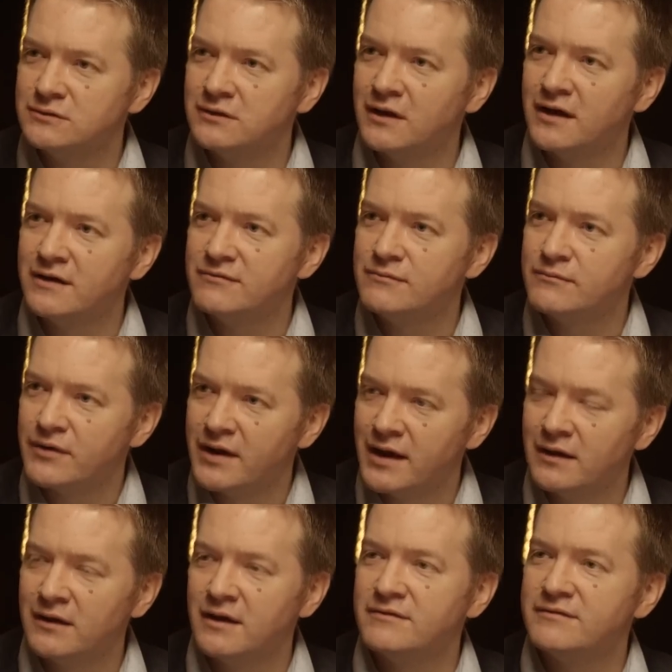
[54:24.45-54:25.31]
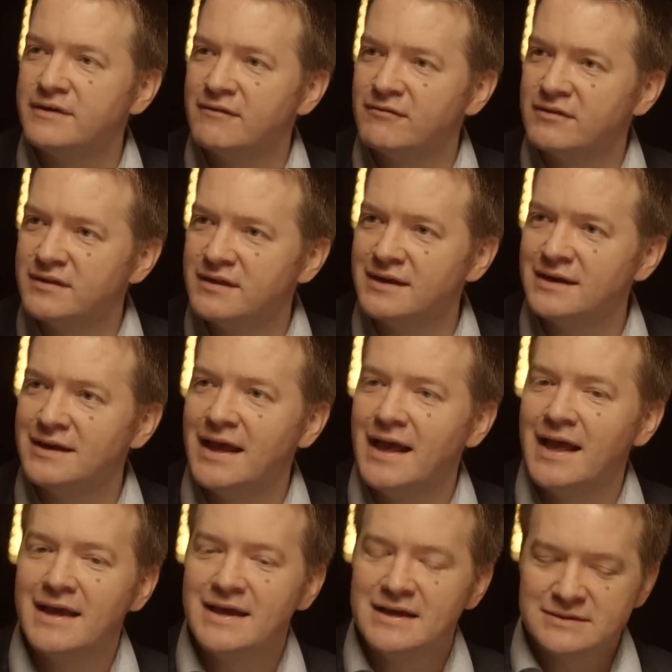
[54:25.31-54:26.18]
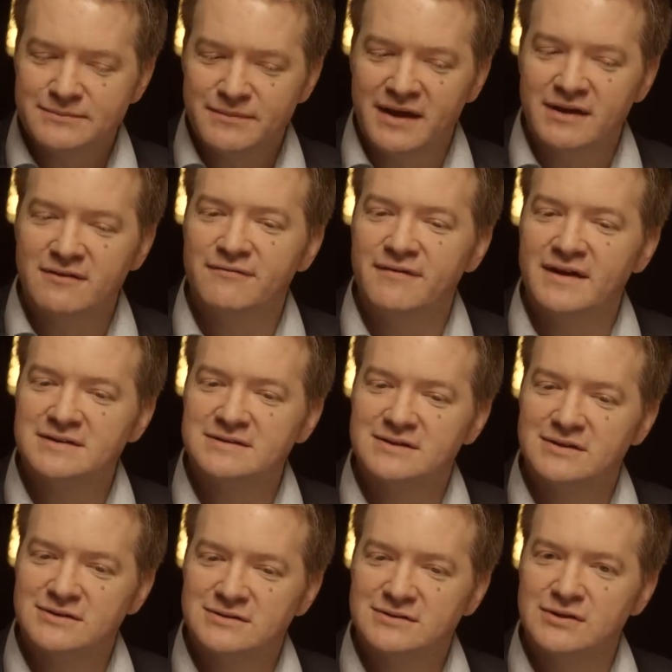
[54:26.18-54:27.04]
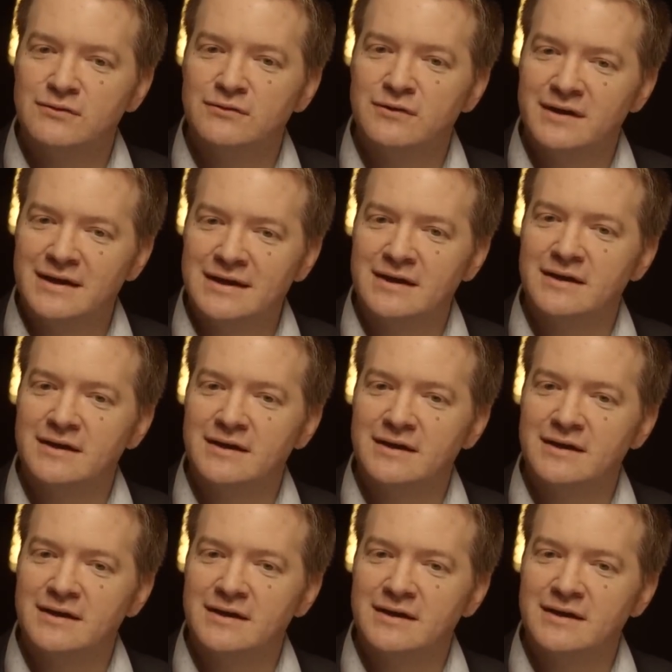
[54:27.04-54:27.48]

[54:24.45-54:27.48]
life and prayer life and everything is manifest, so that it